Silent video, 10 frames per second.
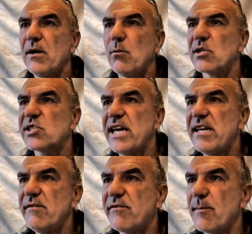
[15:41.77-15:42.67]
was
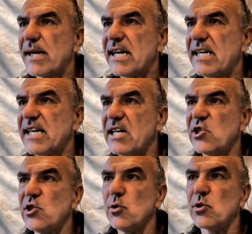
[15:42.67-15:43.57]
taken from a class
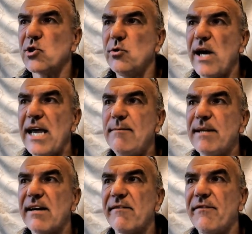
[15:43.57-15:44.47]
action lawsuit
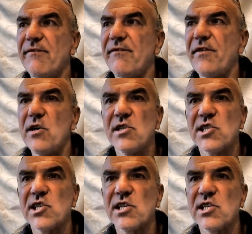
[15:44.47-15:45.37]
aimed at
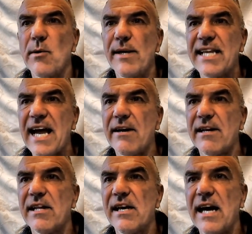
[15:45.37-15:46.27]
first slowing down
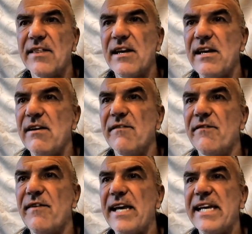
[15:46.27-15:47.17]
the
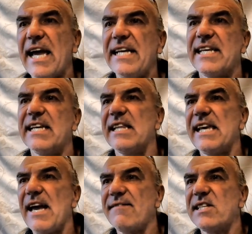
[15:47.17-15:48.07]
vacating
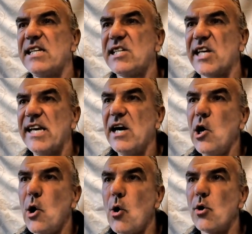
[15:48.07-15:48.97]
the
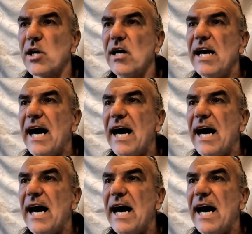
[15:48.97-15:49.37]
FCC order